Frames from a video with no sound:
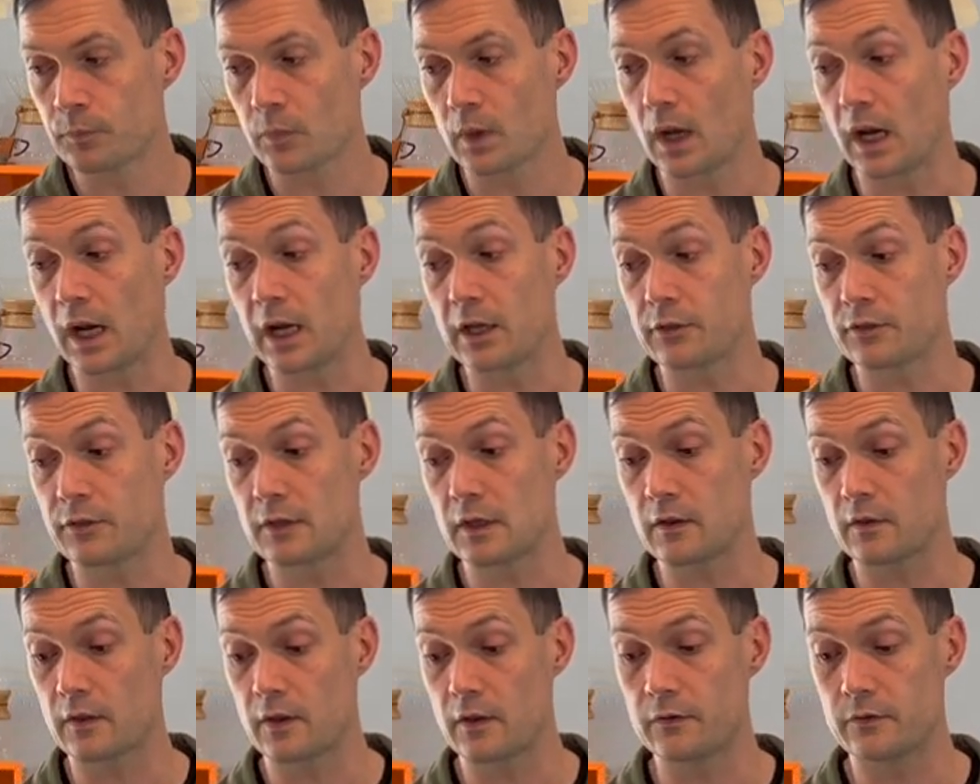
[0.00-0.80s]
I
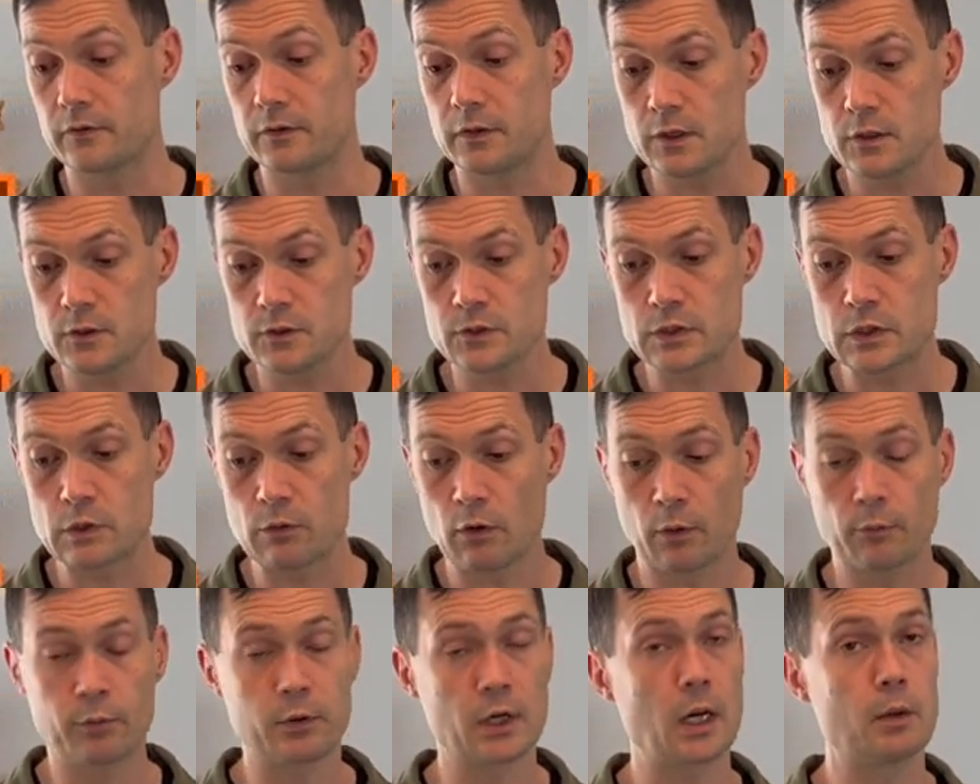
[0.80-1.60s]
think that these two
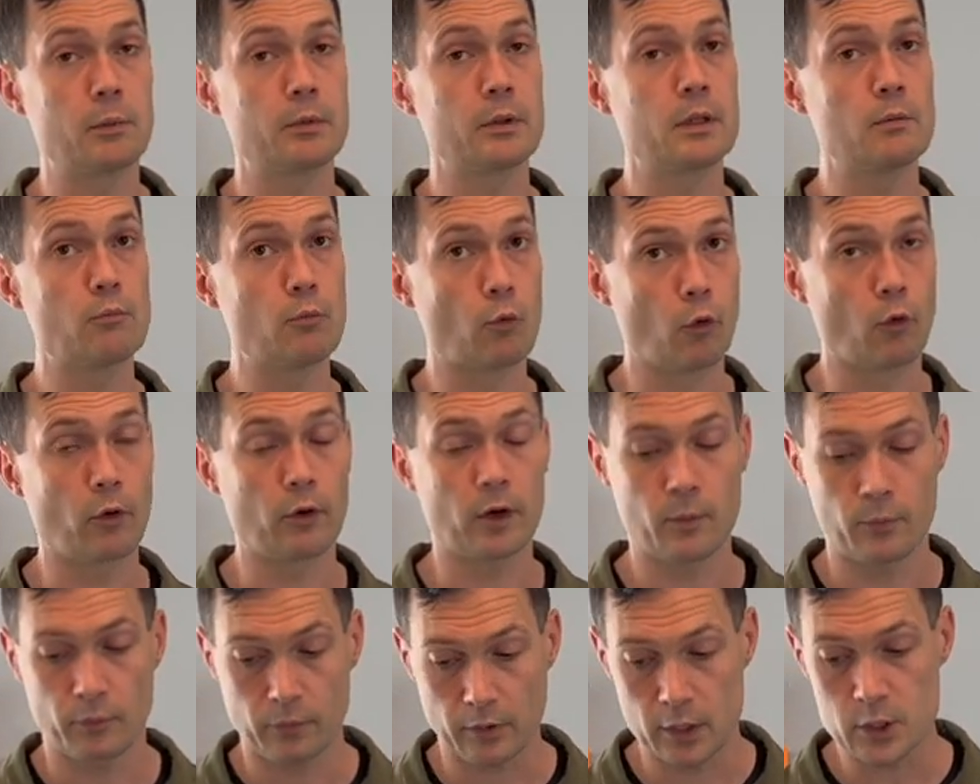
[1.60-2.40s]
are probably more
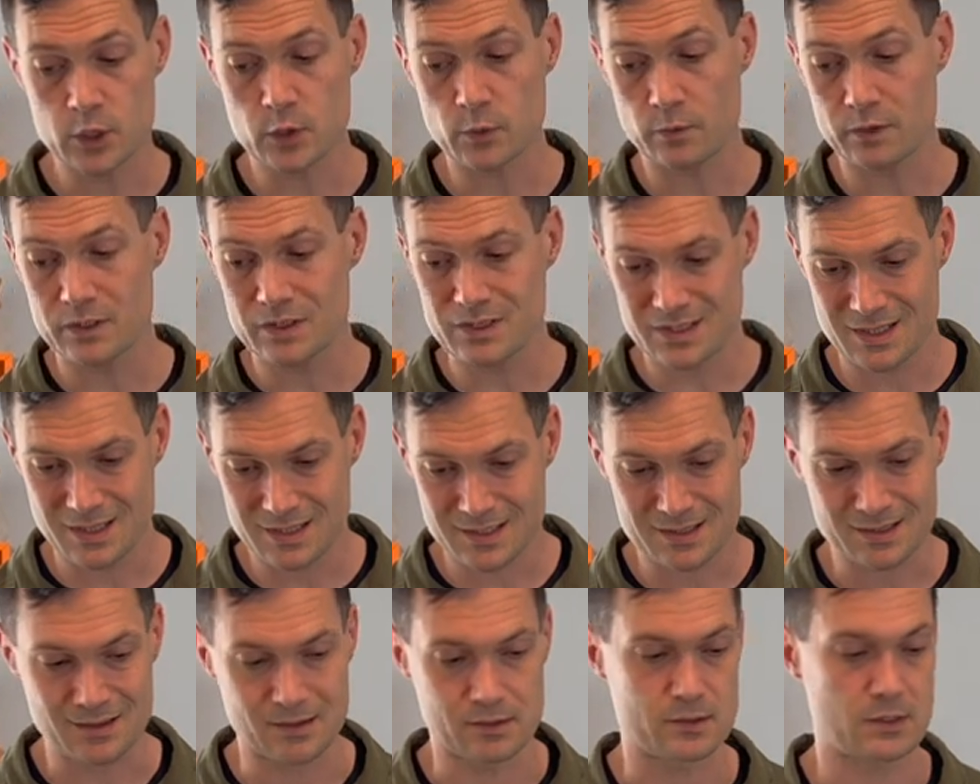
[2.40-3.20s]
abrasion
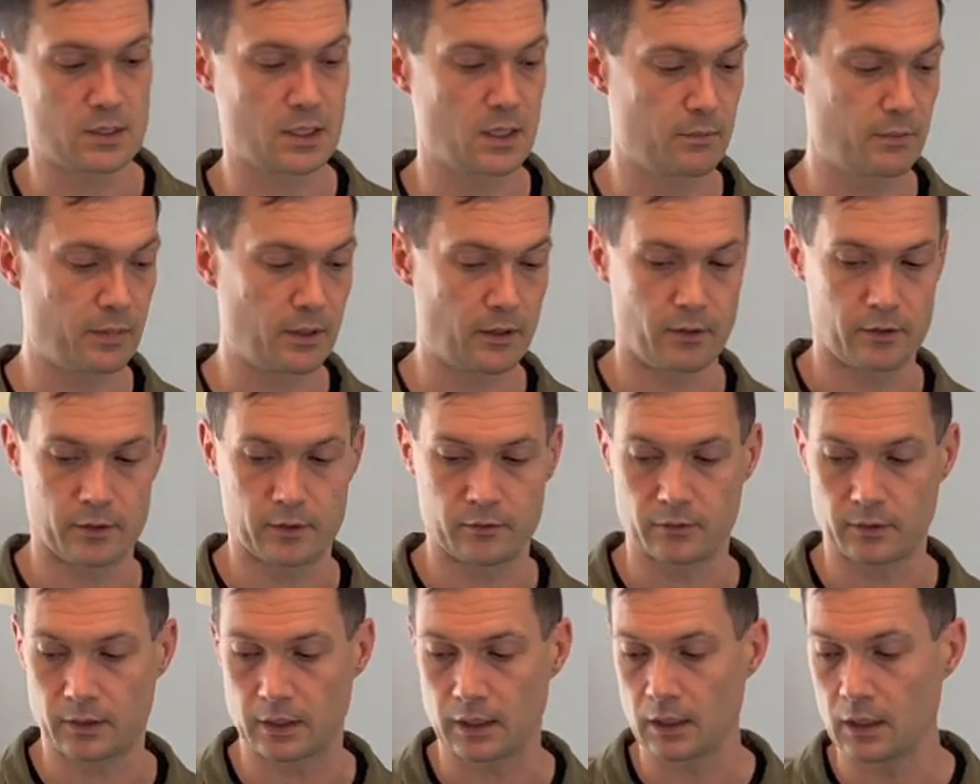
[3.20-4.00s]
resistant
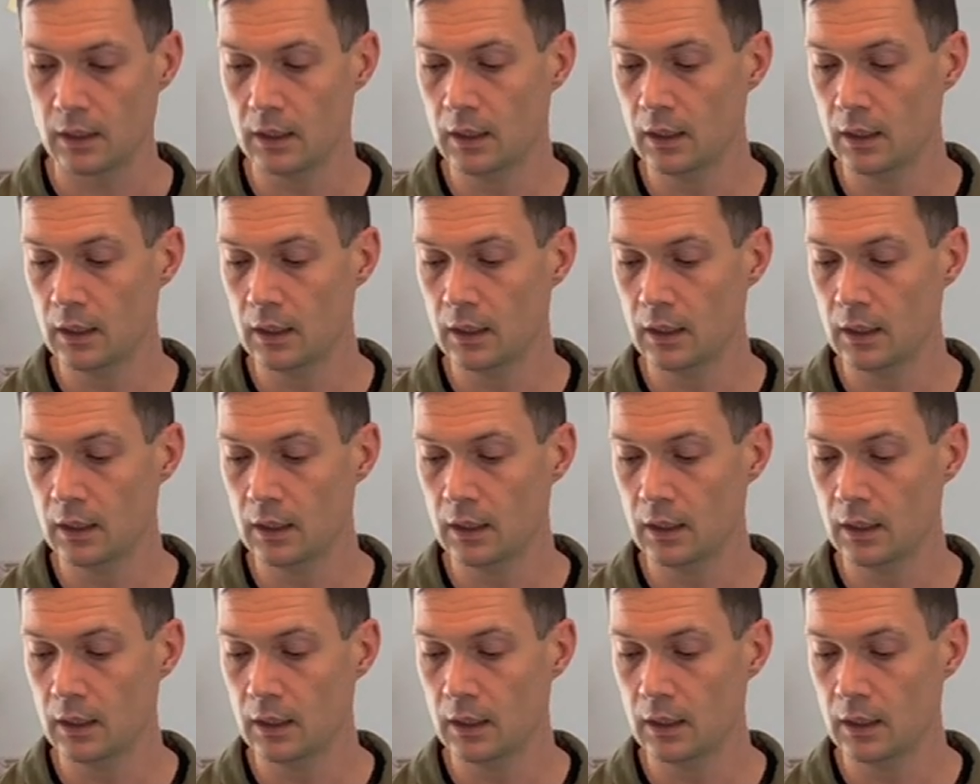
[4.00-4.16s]
comparatively.